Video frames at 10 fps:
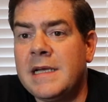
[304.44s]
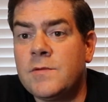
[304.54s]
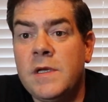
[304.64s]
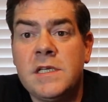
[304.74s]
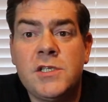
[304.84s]

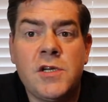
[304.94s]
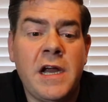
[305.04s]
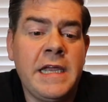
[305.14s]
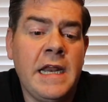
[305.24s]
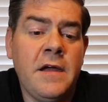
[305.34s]
next week
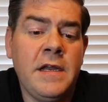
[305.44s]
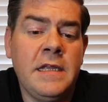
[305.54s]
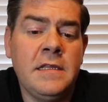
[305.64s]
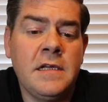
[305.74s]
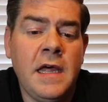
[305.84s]
trying it out
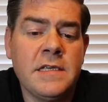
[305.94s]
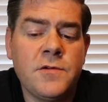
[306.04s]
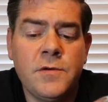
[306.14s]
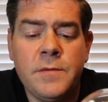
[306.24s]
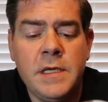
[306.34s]
in the
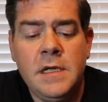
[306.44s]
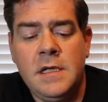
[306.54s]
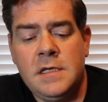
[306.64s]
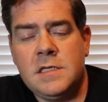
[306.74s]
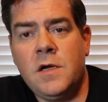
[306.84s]
classroom.
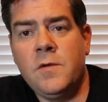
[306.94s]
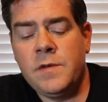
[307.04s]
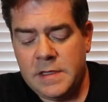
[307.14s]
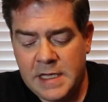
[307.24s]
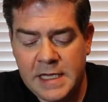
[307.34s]
So
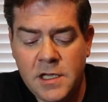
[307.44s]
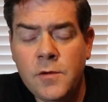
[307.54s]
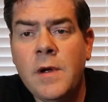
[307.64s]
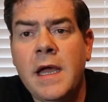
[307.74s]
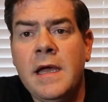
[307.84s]
thank
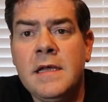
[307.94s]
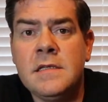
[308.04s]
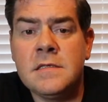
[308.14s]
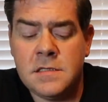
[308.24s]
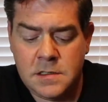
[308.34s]
you,
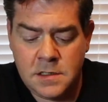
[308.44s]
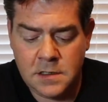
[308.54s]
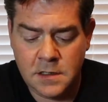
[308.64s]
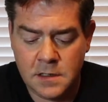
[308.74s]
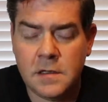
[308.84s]
and
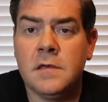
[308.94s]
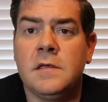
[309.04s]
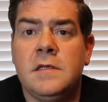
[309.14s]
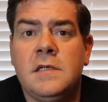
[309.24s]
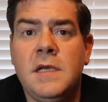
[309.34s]

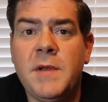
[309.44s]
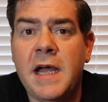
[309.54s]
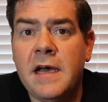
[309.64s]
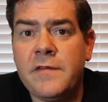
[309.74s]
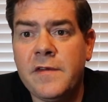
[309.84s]
keep an
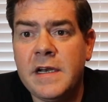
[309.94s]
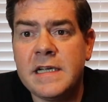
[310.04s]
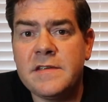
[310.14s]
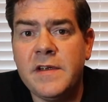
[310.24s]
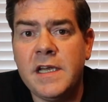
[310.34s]
eye out for the
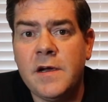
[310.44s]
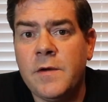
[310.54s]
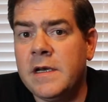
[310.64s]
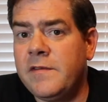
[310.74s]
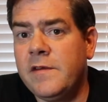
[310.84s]
next
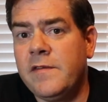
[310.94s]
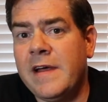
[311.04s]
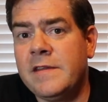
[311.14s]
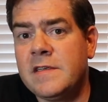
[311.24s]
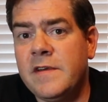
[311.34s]
video. And if you
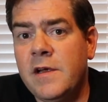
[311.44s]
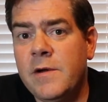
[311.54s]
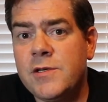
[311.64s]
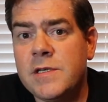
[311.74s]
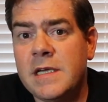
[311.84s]
found this
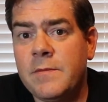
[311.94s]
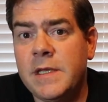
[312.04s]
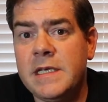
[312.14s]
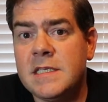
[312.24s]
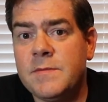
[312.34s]
video interesting,
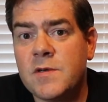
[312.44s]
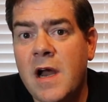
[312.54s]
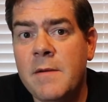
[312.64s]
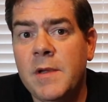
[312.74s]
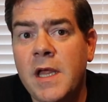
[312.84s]
please
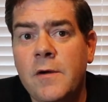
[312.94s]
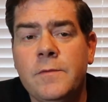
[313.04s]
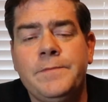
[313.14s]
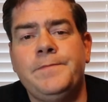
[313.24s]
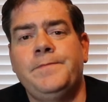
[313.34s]
subscribe below.